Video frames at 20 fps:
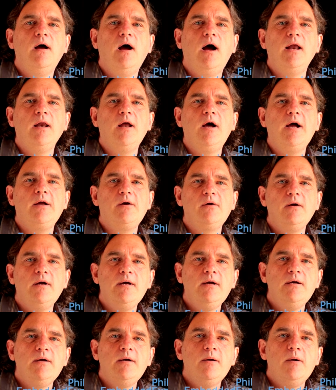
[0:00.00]
I like
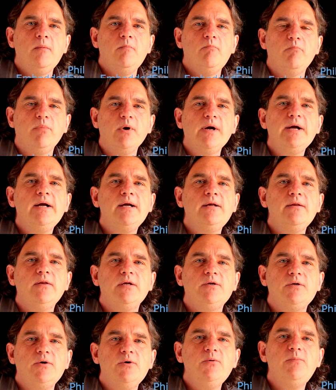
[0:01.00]
bringing the
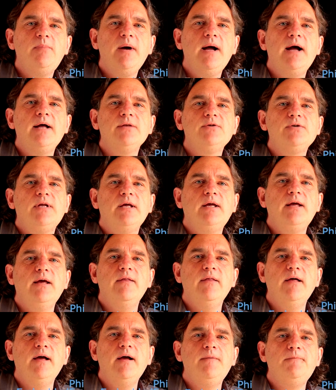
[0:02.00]
two parts
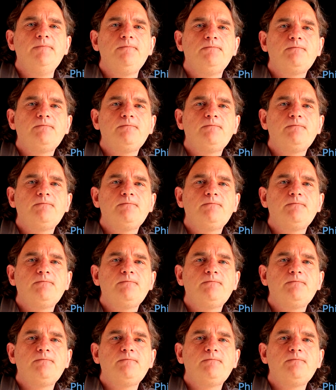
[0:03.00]
together,